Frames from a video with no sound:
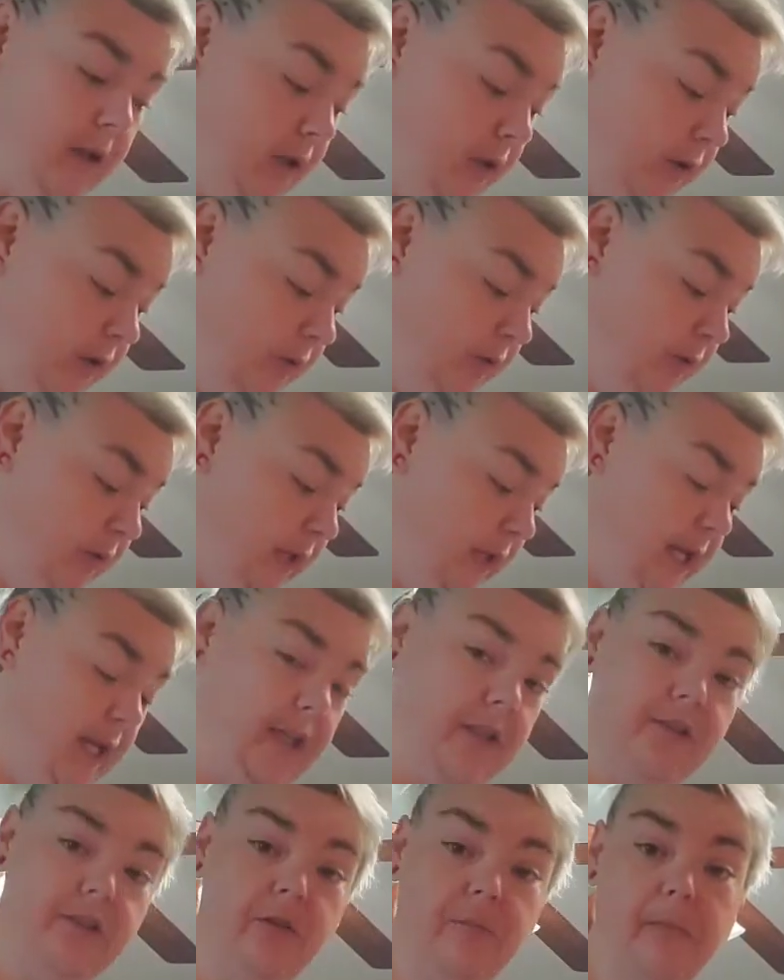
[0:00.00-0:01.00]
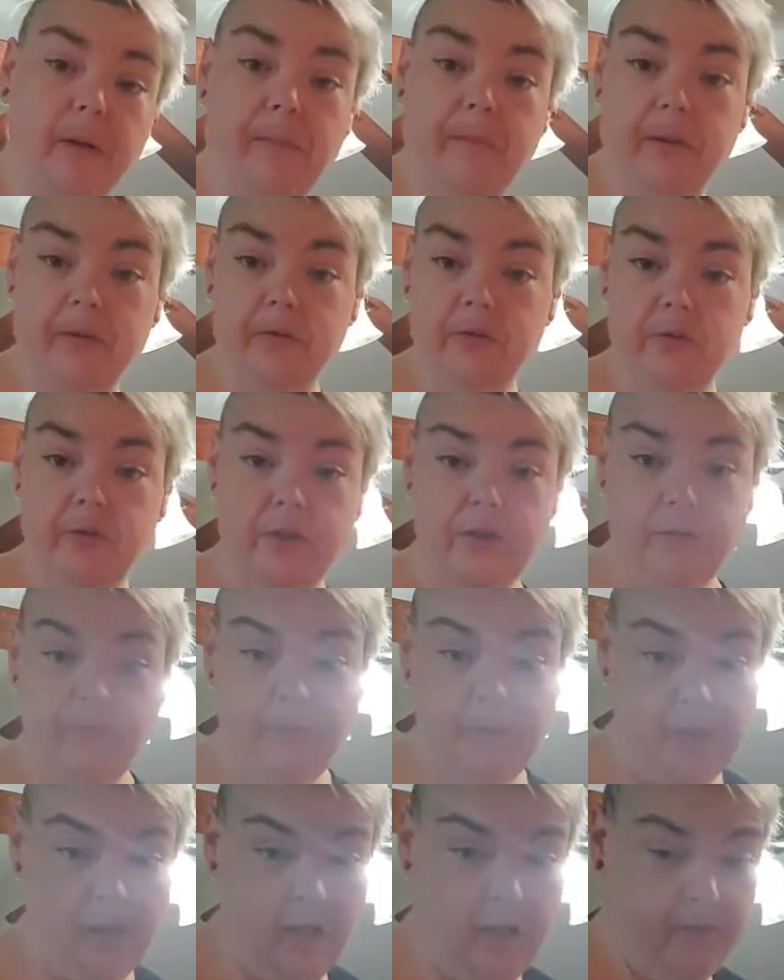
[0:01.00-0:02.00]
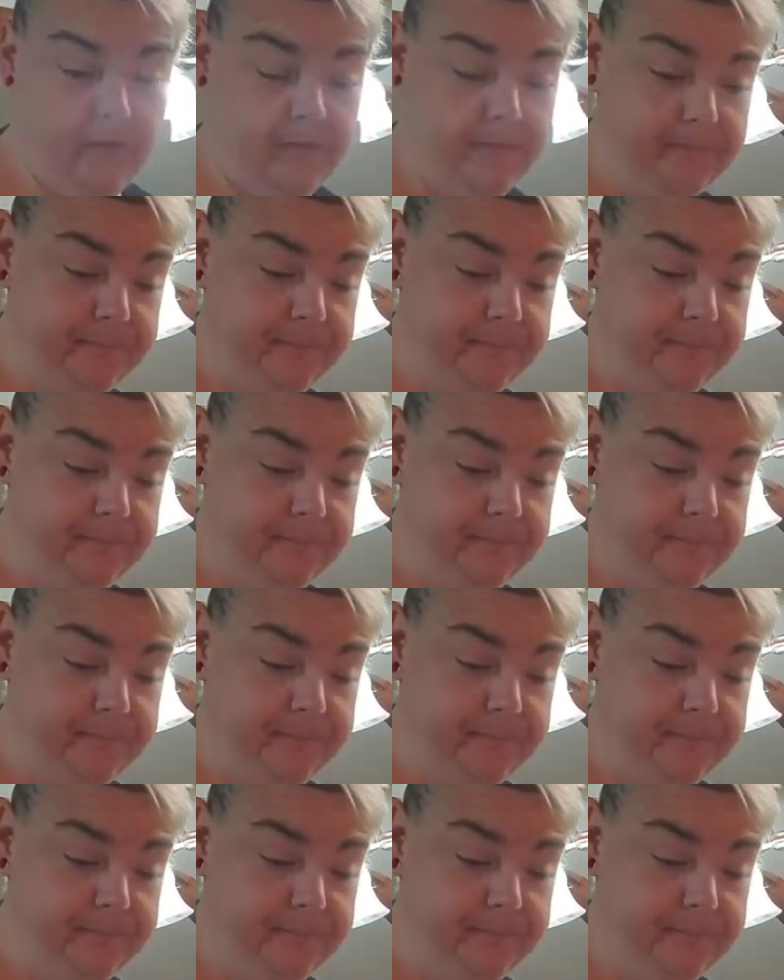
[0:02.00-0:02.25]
Okay, so my buzzer just went off.